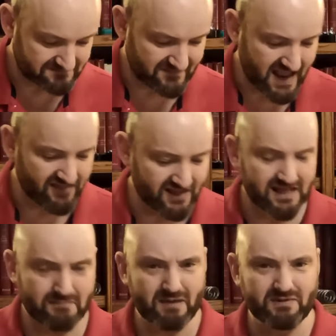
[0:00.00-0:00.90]
I think
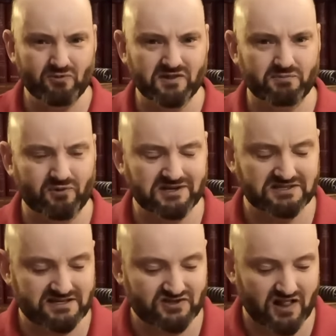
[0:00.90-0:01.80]
that might be one of the points
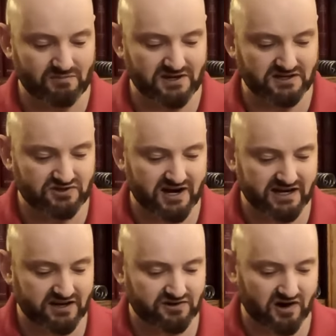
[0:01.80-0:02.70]
that Solomon is trying to
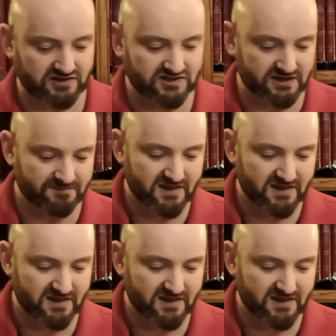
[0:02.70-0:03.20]
get across here.